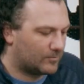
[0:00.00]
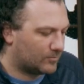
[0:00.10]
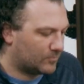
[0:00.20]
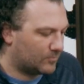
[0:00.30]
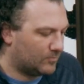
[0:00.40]

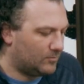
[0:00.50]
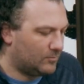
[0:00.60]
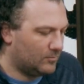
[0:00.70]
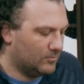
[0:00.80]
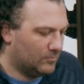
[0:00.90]

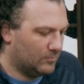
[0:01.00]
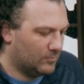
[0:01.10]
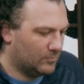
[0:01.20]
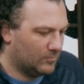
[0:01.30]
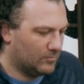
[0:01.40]

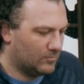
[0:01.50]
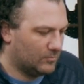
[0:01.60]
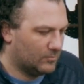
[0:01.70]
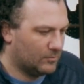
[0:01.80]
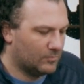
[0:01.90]

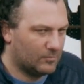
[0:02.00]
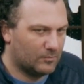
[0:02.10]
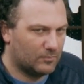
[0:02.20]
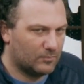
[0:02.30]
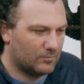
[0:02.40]

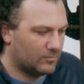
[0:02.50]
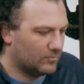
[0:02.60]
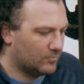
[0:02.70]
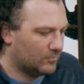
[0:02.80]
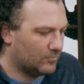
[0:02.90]

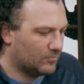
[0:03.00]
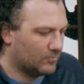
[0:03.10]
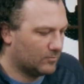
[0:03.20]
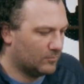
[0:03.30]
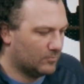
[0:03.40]

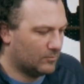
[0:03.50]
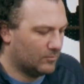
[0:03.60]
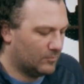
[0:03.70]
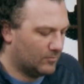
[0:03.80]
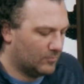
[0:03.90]

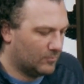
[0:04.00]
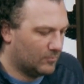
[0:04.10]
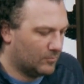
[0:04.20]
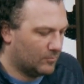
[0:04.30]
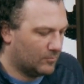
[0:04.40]

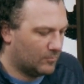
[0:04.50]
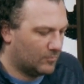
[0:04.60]
(silent)